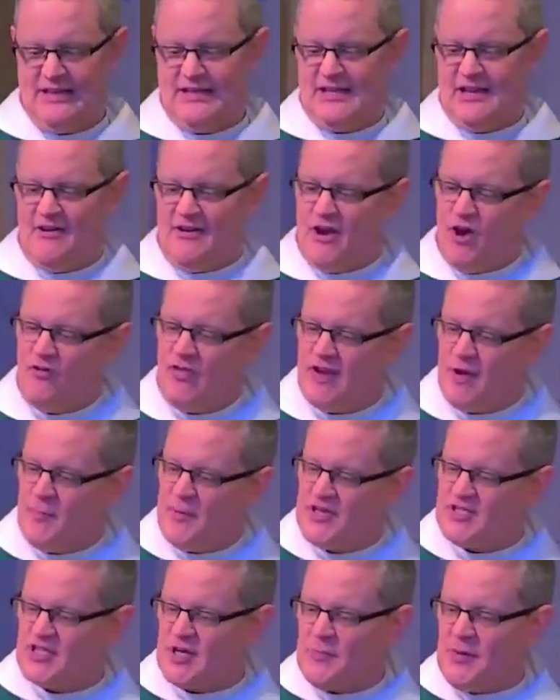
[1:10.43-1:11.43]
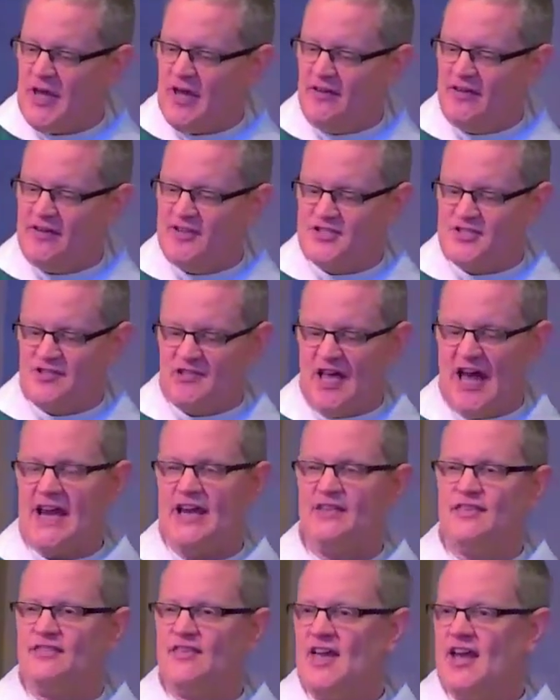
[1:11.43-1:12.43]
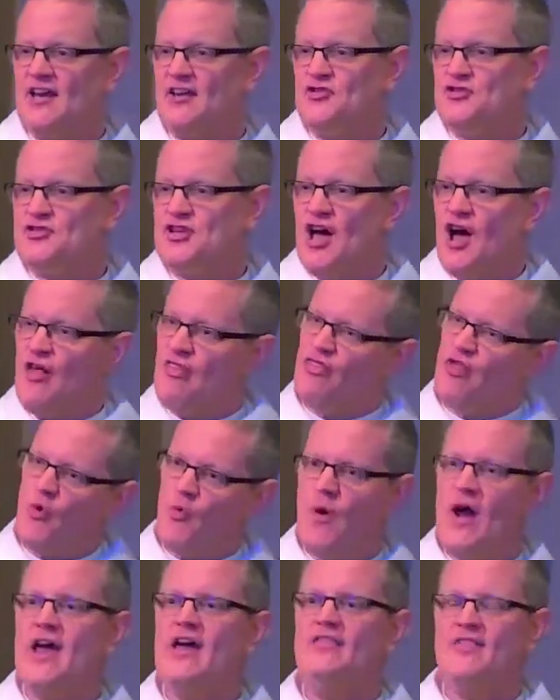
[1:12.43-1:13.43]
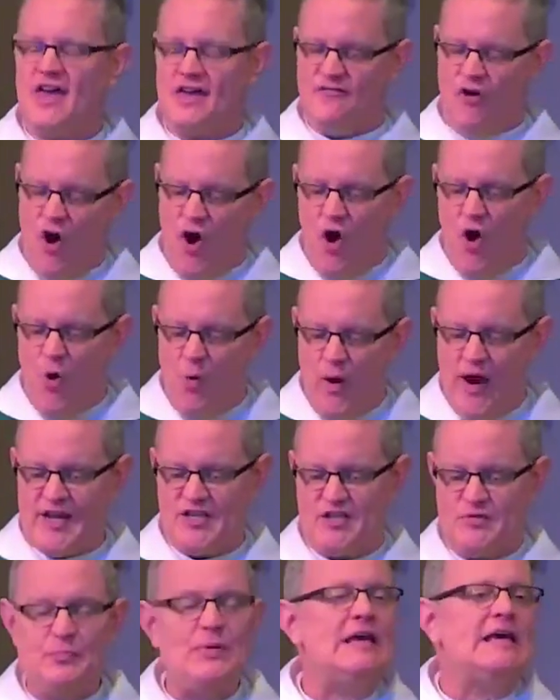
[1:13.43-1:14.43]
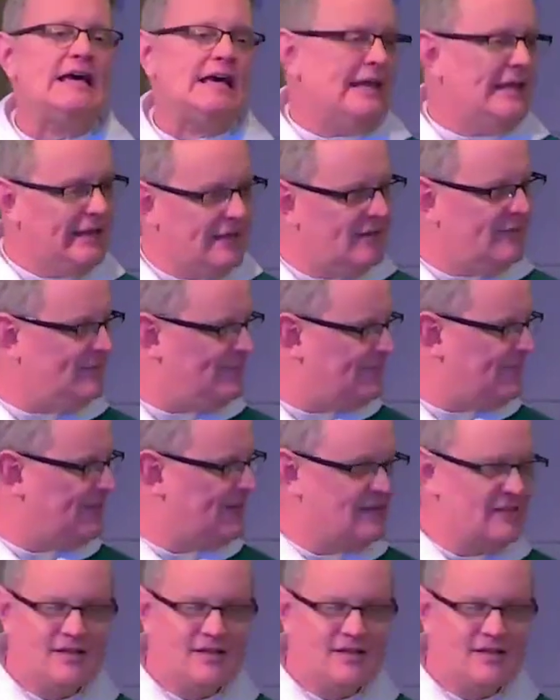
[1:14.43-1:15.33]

Now, I know that Episcopalians like things the way they've always been,